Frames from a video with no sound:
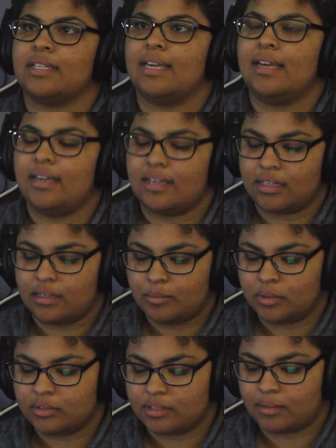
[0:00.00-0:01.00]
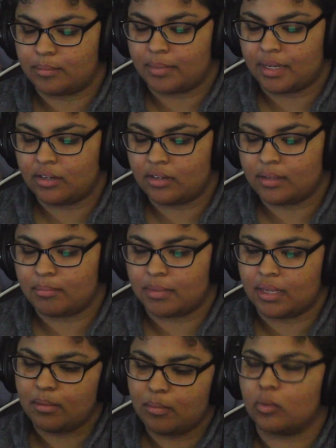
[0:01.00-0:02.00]
Well, yeah, animals are better
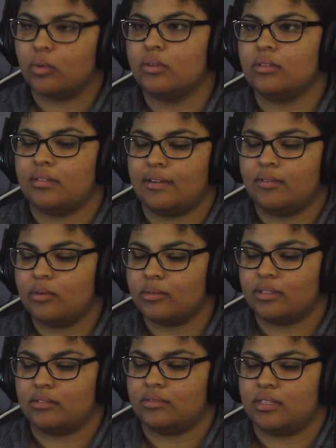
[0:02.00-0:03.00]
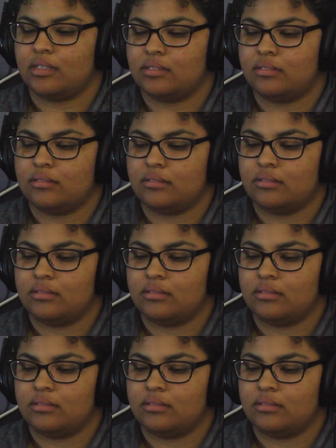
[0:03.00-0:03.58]
than people. Everyone knows that.